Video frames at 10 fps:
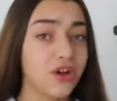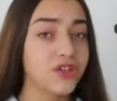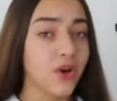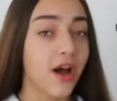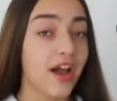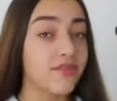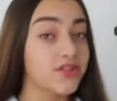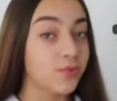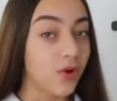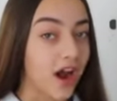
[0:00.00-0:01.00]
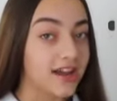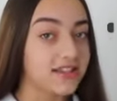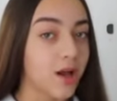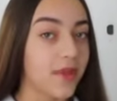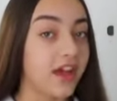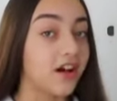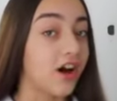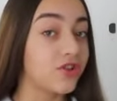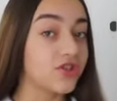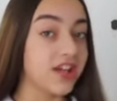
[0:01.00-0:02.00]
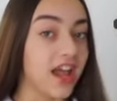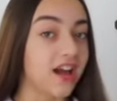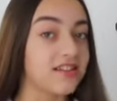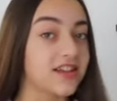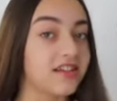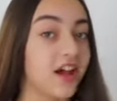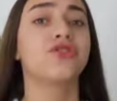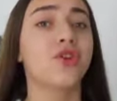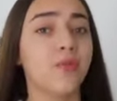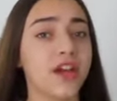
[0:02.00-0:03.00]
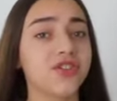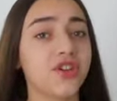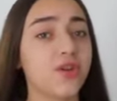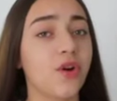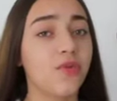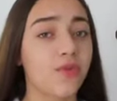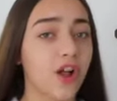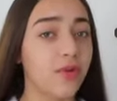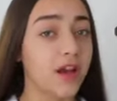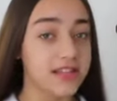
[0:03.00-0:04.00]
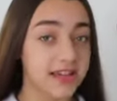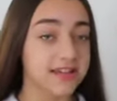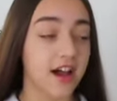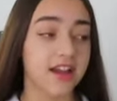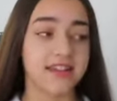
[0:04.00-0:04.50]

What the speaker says: Also, I have a surprise coming at 100k on TikTok, so make sure you go follow my TikTok.